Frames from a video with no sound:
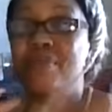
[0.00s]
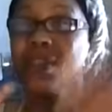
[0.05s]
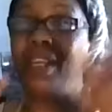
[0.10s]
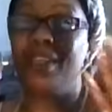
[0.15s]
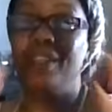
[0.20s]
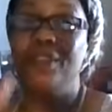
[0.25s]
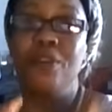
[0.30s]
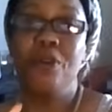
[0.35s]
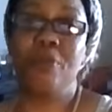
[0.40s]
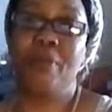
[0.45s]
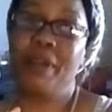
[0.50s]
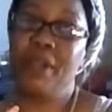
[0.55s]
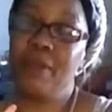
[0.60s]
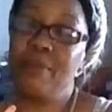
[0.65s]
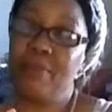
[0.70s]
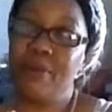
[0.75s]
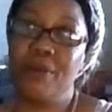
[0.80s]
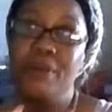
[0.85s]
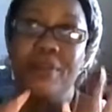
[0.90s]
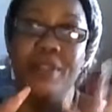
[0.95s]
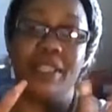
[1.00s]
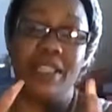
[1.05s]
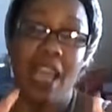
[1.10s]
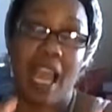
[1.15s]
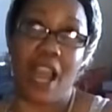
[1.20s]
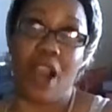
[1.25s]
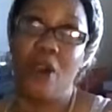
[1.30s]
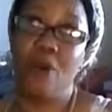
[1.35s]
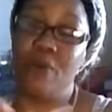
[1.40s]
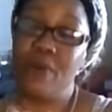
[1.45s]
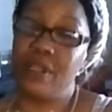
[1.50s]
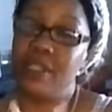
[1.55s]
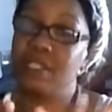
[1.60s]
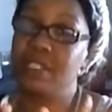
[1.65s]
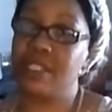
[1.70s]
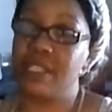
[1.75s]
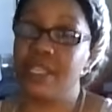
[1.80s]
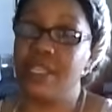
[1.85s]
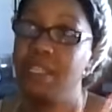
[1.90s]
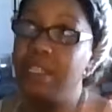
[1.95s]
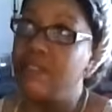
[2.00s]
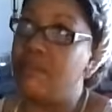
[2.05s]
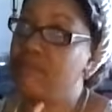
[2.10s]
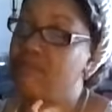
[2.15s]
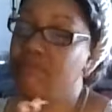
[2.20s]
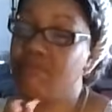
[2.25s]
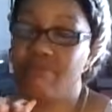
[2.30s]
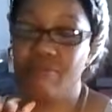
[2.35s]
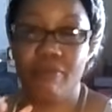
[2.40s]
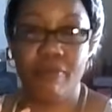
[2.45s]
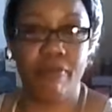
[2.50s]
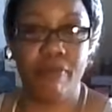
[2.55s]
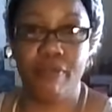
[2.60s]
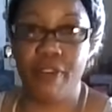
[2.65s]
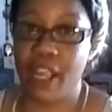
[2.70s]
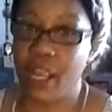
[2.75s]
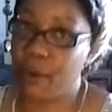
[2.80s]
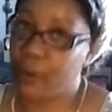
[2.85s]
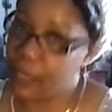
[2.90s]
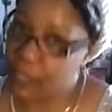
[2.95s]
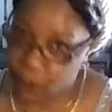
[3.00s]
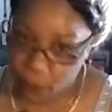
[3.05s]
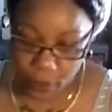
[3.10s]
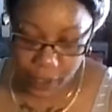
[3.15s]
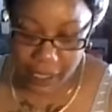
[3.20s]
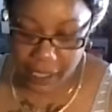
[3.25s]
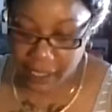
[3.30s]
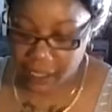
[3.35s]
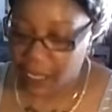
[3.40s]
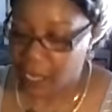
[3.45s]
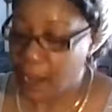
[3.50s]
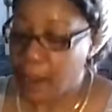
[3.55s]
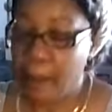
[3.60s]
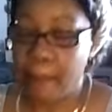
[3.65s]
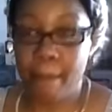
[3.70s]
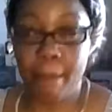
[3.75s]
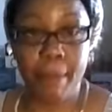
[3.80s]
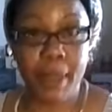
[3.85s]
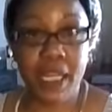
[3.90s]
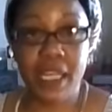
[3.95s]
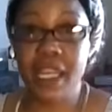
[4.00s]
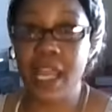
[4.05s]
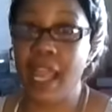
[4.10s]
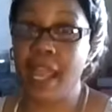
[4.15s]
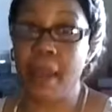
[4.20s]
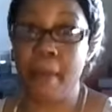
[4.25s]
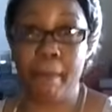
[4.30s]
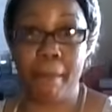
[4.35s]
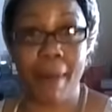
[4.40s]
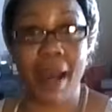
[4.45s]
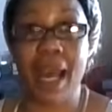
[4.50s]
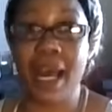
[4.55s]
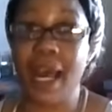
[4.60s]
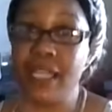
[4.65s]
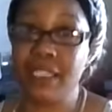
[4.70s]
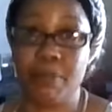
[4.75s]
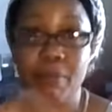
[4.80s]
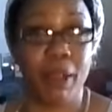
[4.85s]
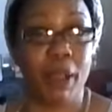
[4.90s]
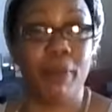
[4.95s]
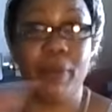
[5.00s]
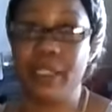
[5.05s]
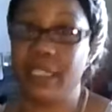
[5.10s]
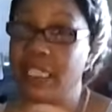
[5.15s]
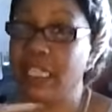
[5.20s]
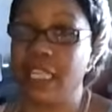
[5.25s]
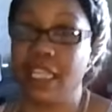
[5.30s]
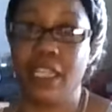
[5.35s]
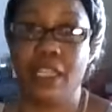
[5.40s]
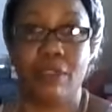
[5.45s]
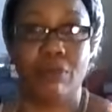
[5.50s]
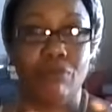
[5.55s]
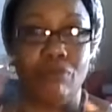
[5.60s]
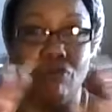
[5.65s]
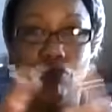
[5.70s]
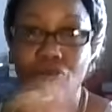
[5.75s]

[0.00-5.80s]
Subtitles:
New people, y'all will see very quick me and my spirit team.